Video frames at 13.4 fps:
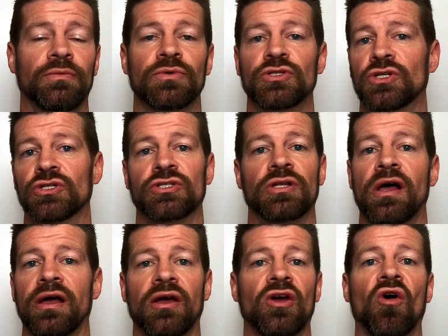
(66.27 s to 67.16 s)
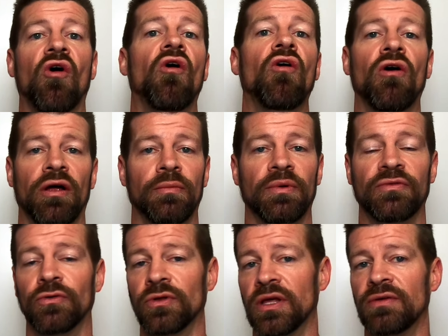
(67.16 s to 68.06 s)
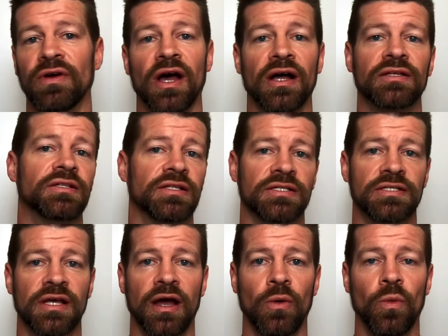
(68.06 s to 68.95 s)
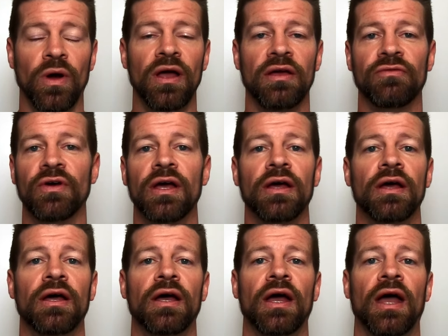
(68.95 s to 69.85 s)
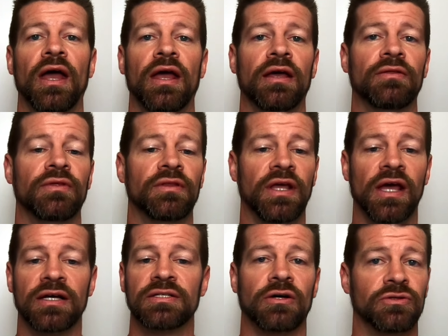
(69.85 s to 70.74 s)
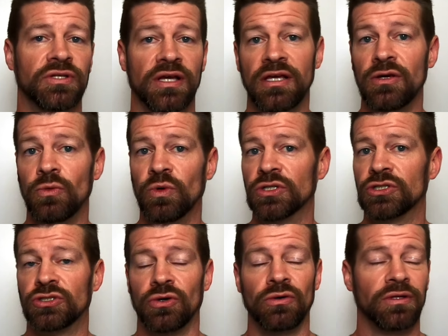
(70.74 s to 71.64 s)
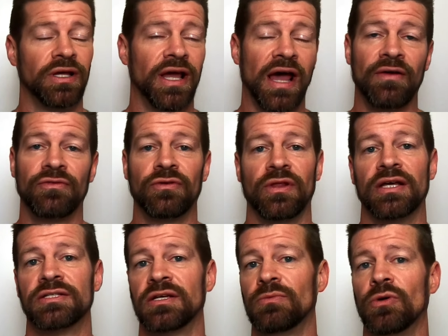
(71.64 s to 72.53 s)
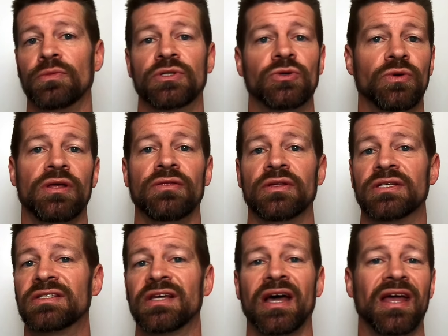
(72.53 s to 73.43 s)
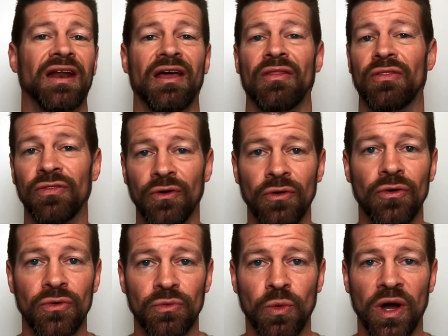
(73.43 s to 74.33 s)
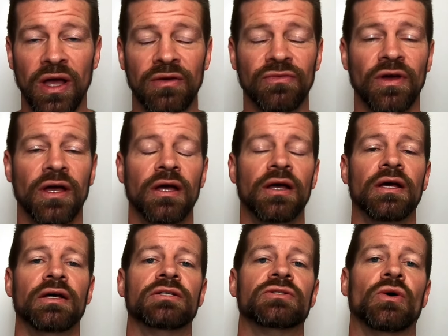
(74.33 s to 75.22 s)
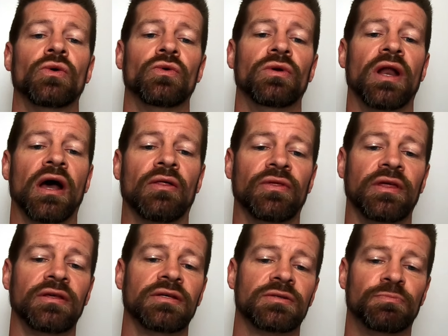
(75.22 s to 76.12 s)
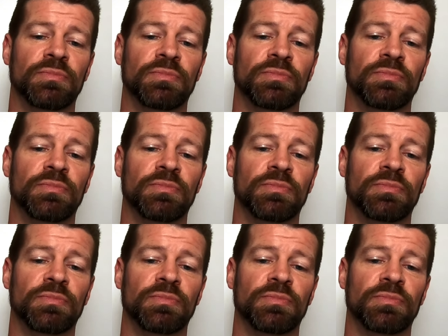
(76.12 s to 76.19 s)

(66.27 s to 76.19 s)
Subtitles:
It was just like gone before they even got to the second wave. And then the XLT went shortly after that, somewhere between the second and third wave. So now these